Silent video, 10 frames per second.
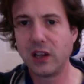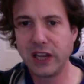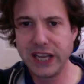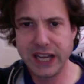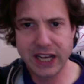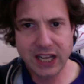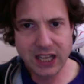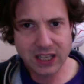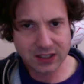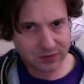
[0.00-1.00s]
clean,
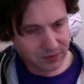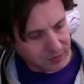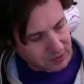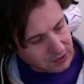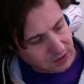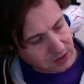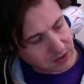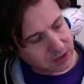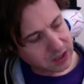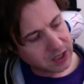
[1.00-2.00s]

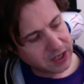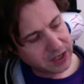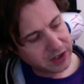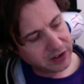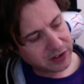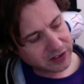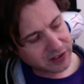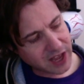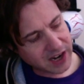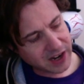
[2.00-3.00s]
you just
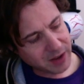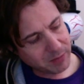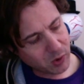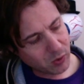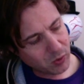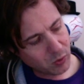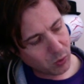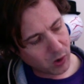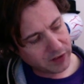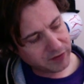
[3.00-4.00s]
slide it up
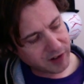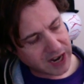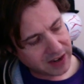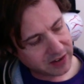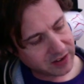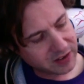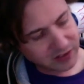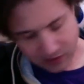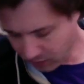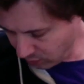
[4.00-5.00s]
1 fret.
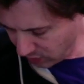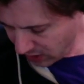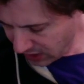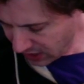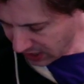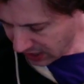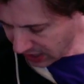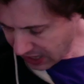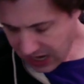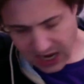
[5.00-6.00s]
So,
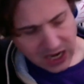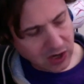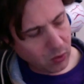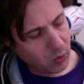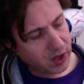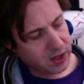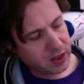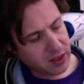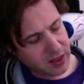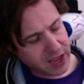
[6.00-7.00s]
and
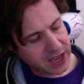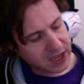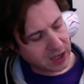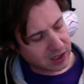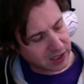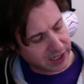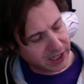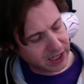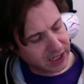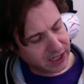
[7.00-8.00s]
when they
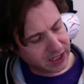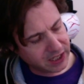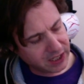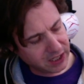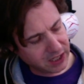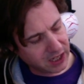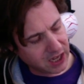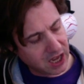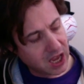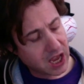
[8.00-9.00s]
clean,
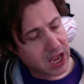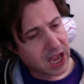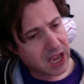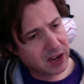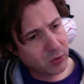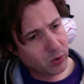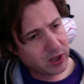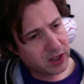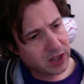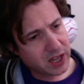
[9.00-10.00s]
and
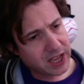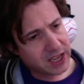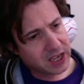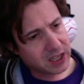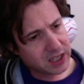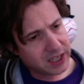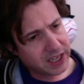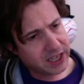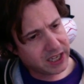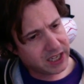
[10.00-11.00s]
when they
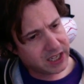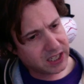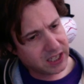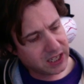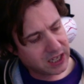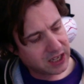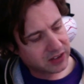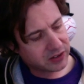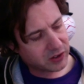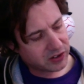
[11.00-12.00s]
clean.
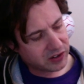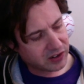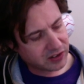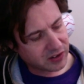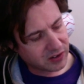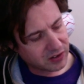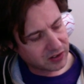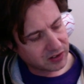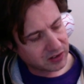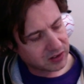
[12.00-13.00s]
So it's just
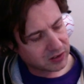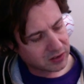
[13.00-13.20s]
up